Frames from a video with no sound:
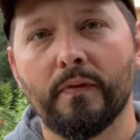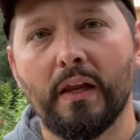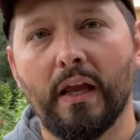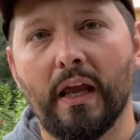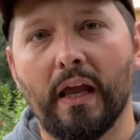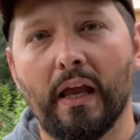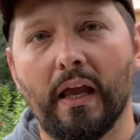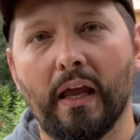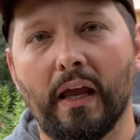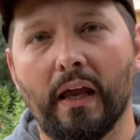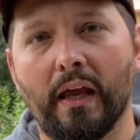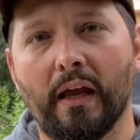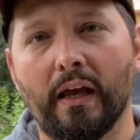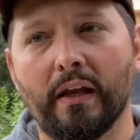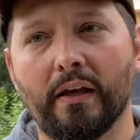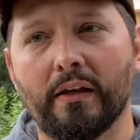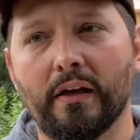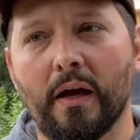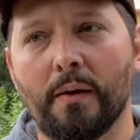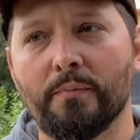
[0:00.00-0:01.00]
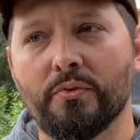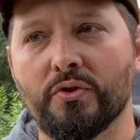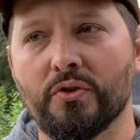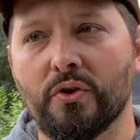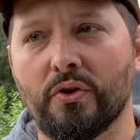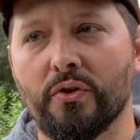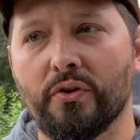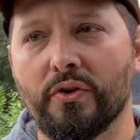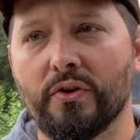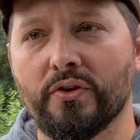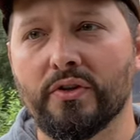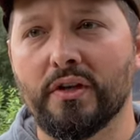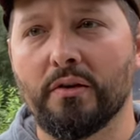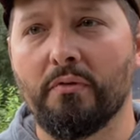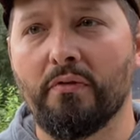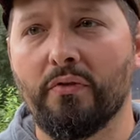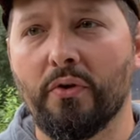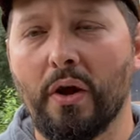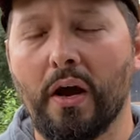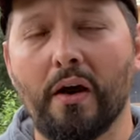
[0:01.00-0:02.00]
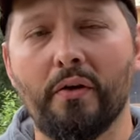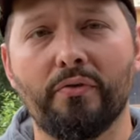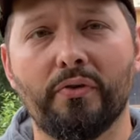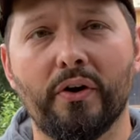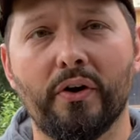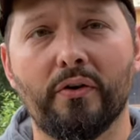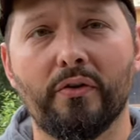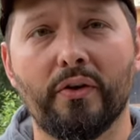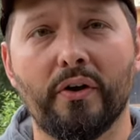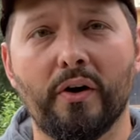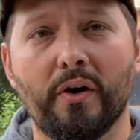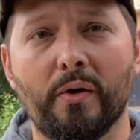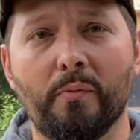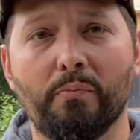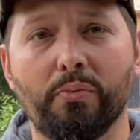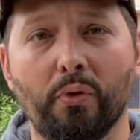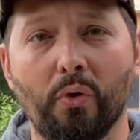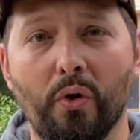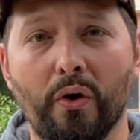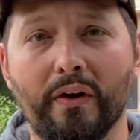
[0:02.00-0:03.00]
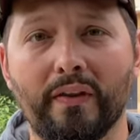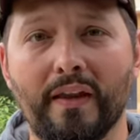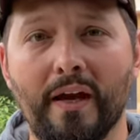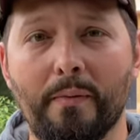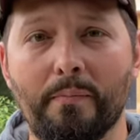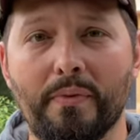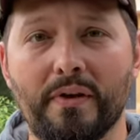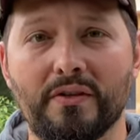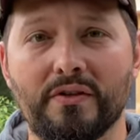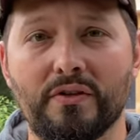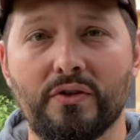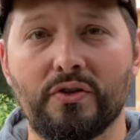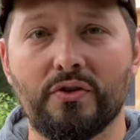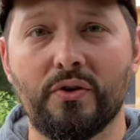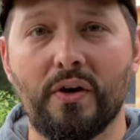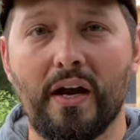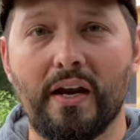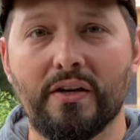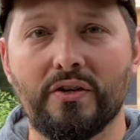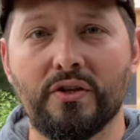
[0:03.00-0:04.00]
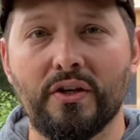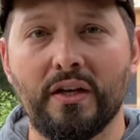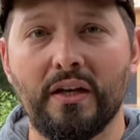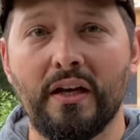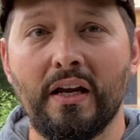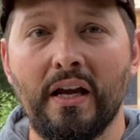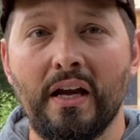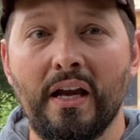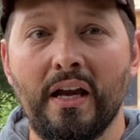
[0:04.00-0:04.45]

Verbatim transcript: And I'm sure there's some of you out there that are employing that business strategy